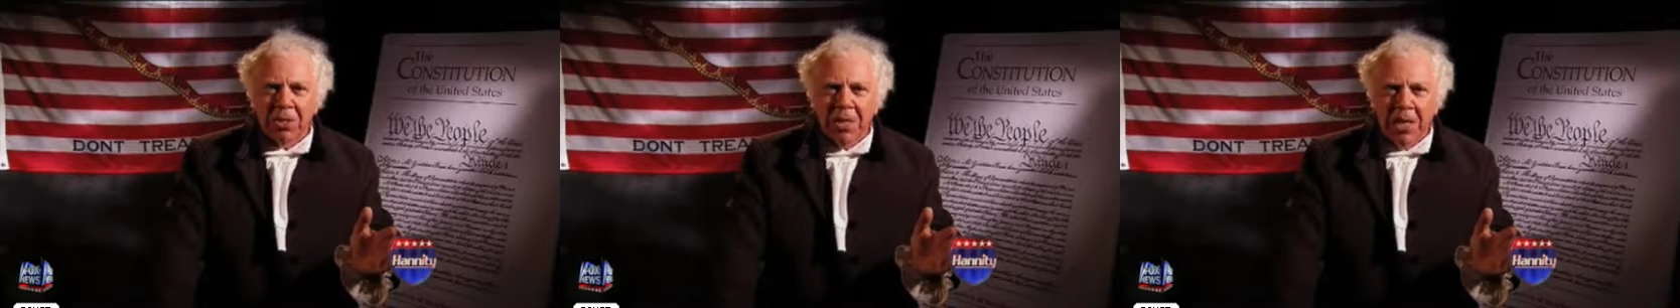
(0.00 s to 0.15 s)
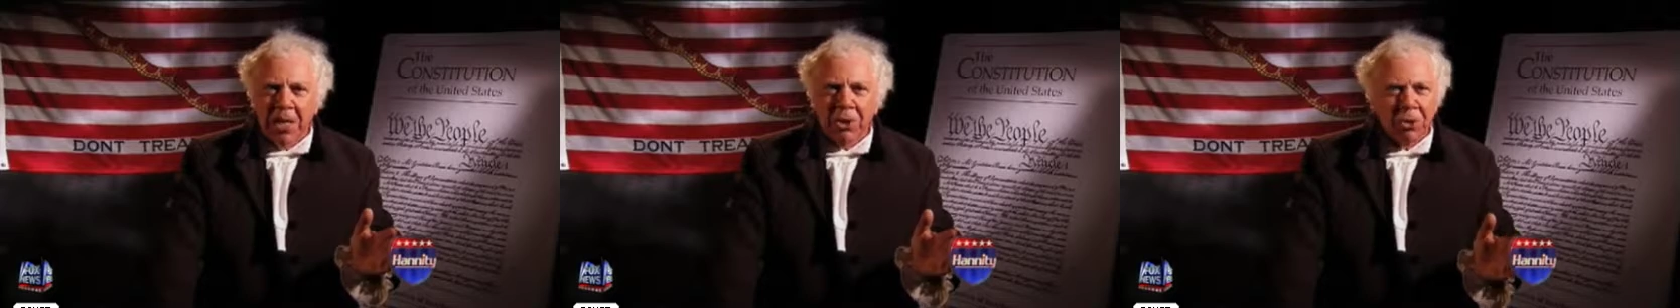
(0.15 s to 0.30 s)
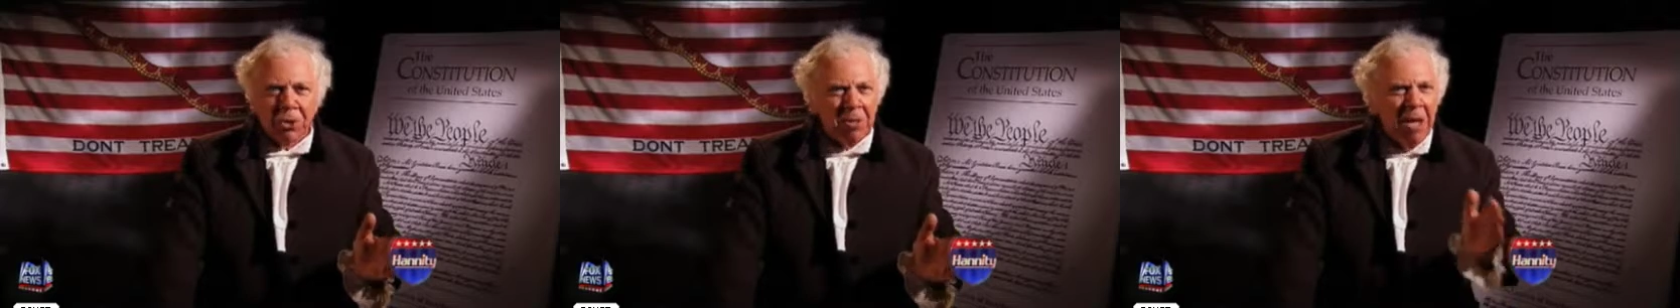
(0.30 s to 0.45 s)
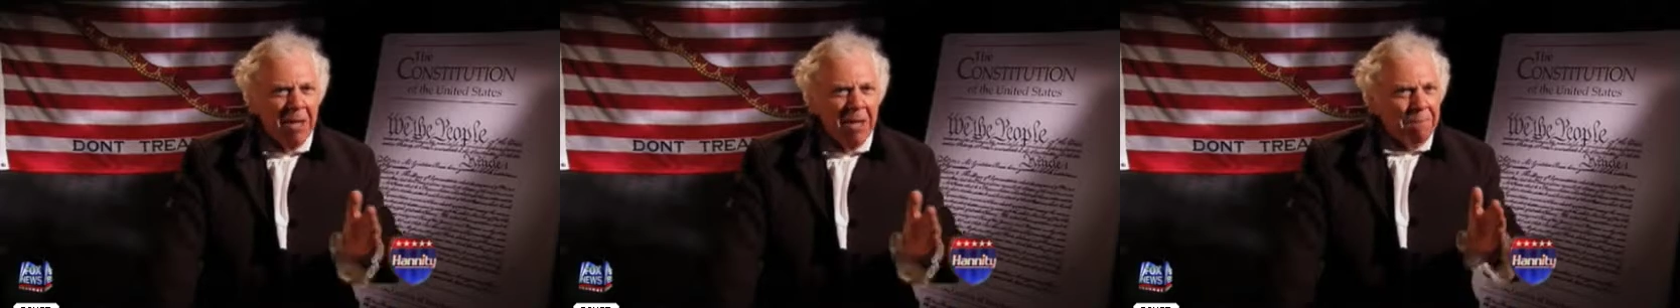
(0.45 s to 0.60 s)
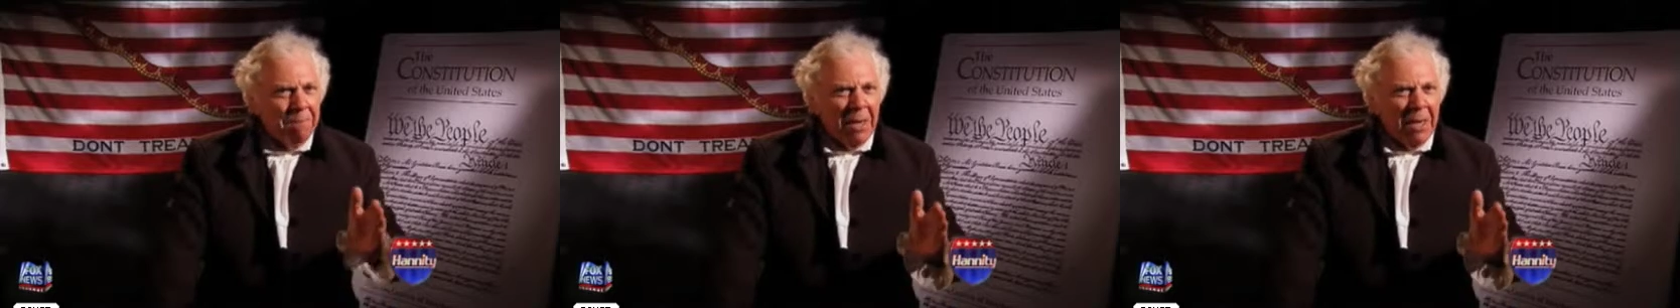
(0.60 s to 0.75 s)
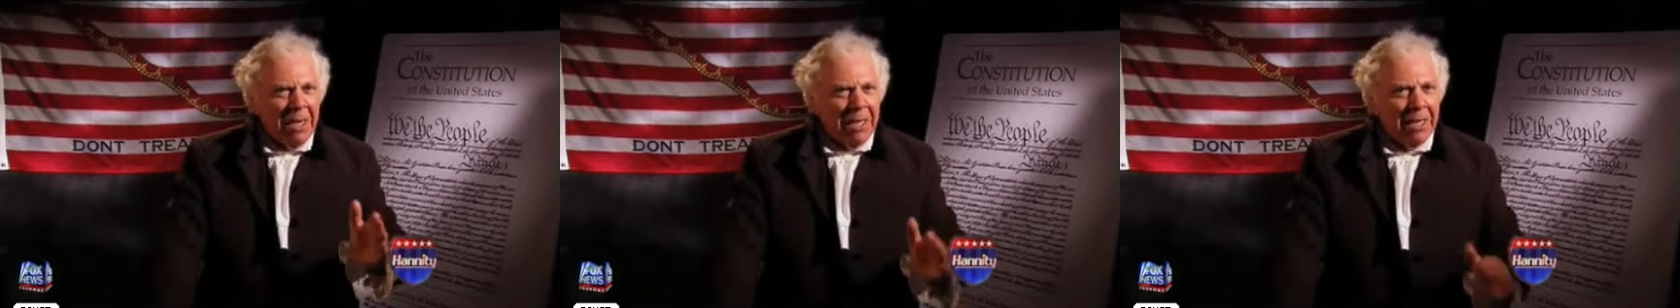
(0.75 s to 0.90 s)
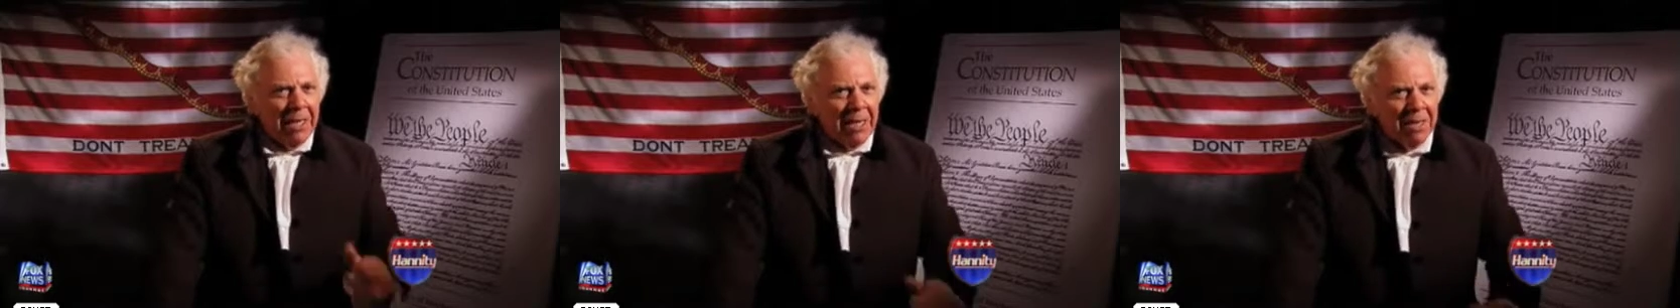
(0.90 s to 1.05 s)
nation,
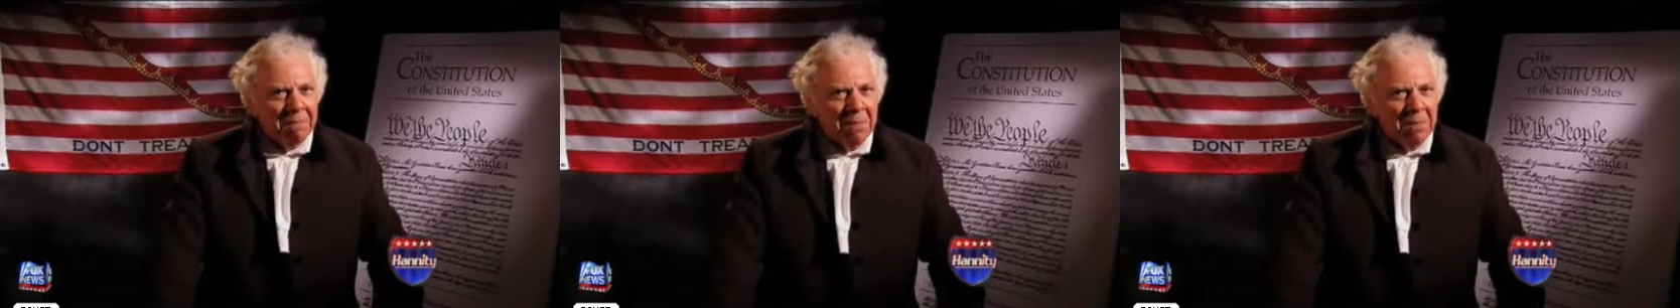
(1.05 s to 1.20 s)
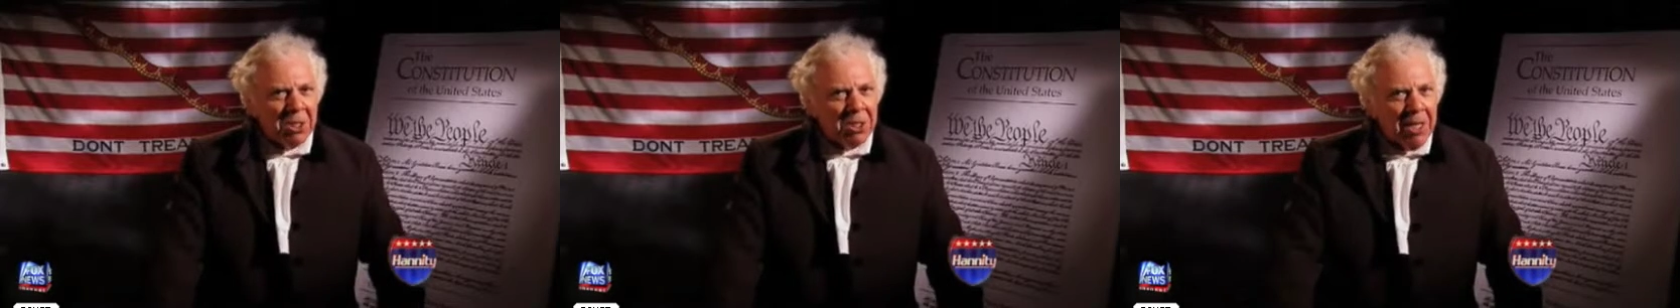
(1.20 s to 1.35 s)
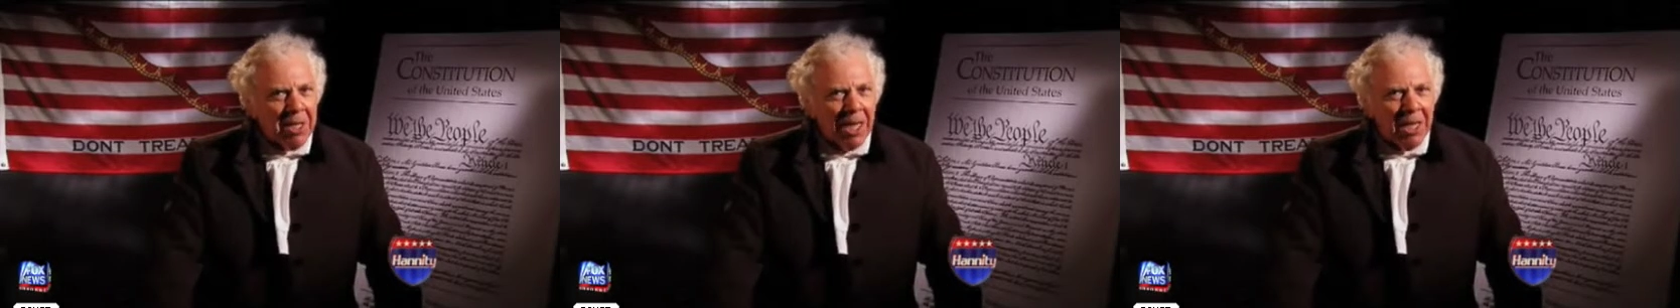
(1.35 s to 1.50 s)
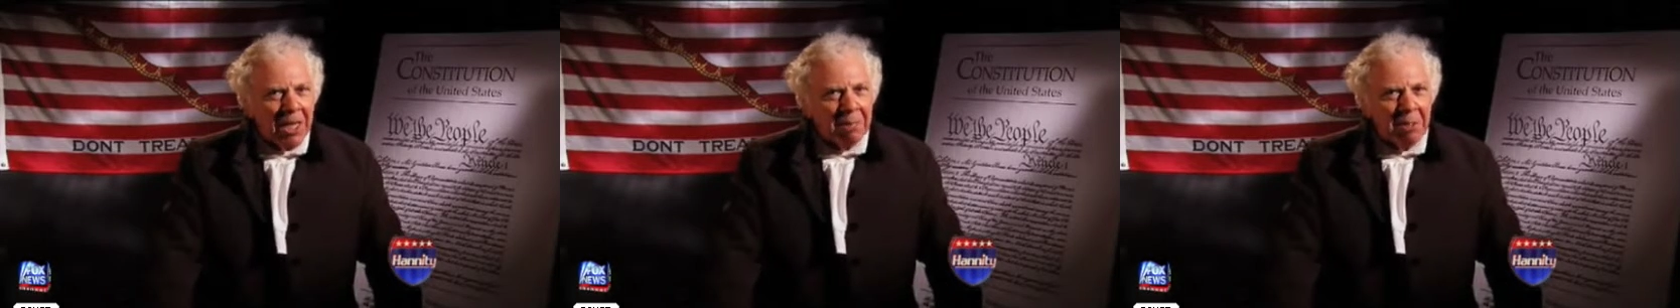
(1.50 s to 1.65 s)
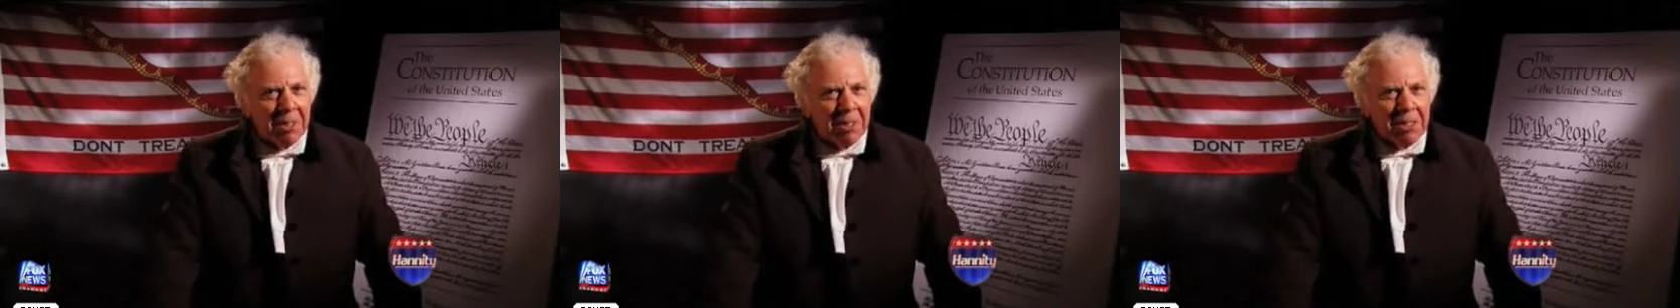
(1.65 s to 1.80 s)
beating an unmistakable